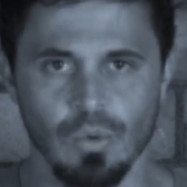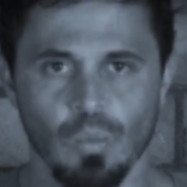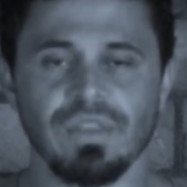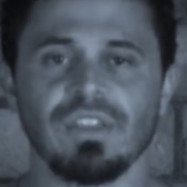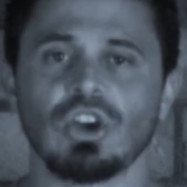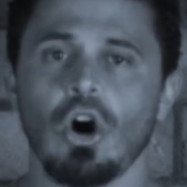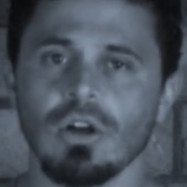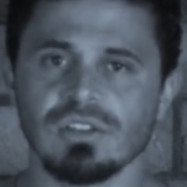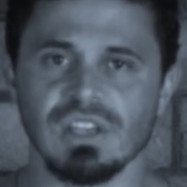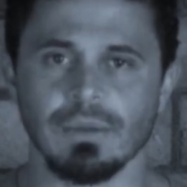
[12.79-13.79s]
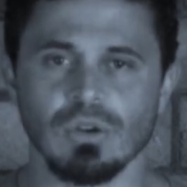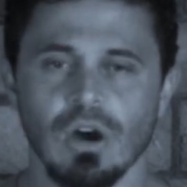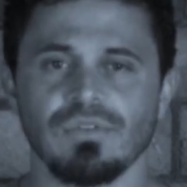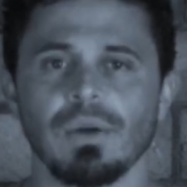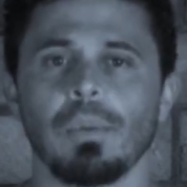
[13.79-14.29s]
whether the concept
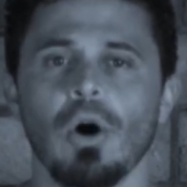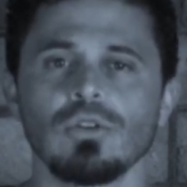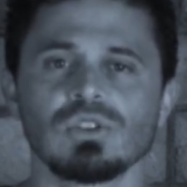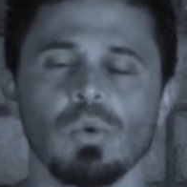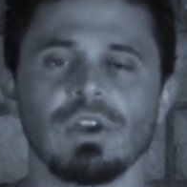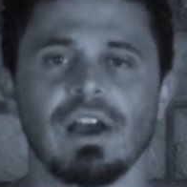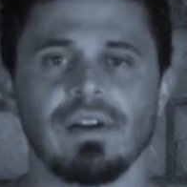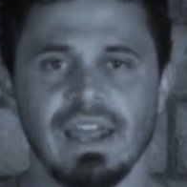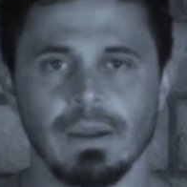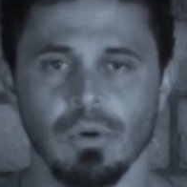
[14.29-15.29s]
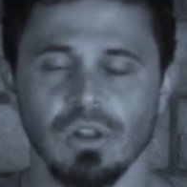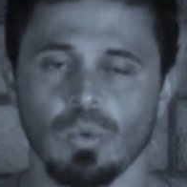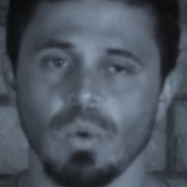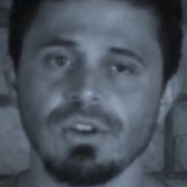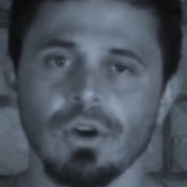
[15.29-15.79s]
of the post-workout
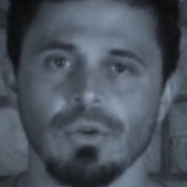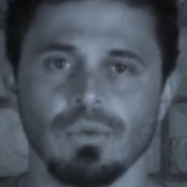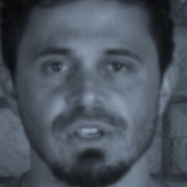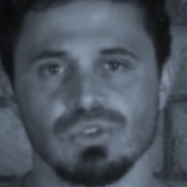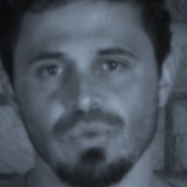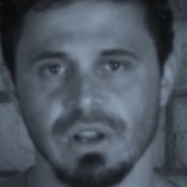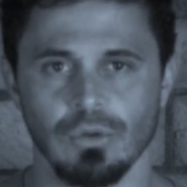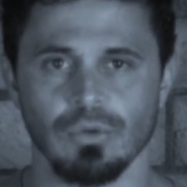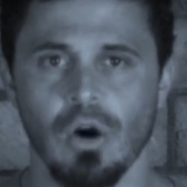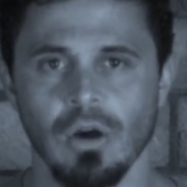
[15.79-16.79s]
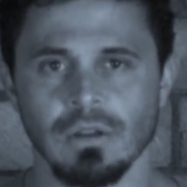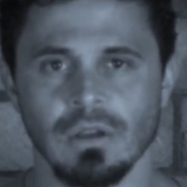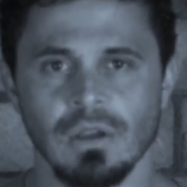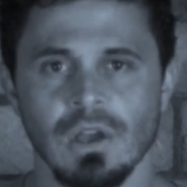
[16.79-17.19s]
anabolic window is real or not.